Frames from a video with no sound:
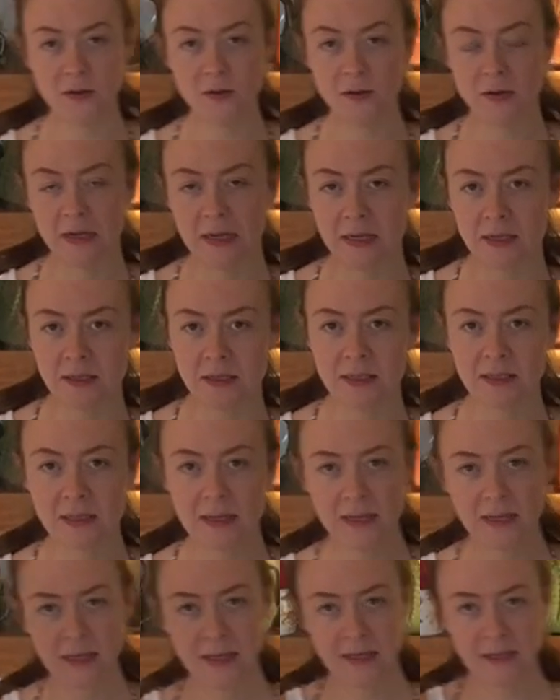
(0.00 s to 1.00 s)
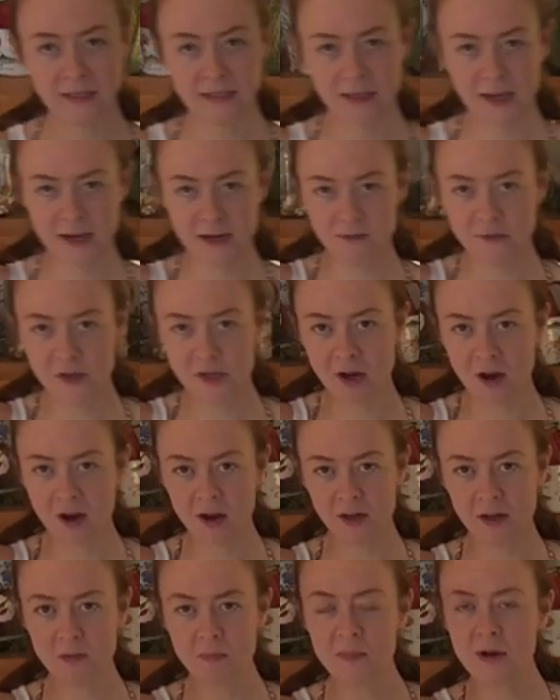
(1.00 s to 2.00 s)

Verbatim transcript: units, it's kind of dark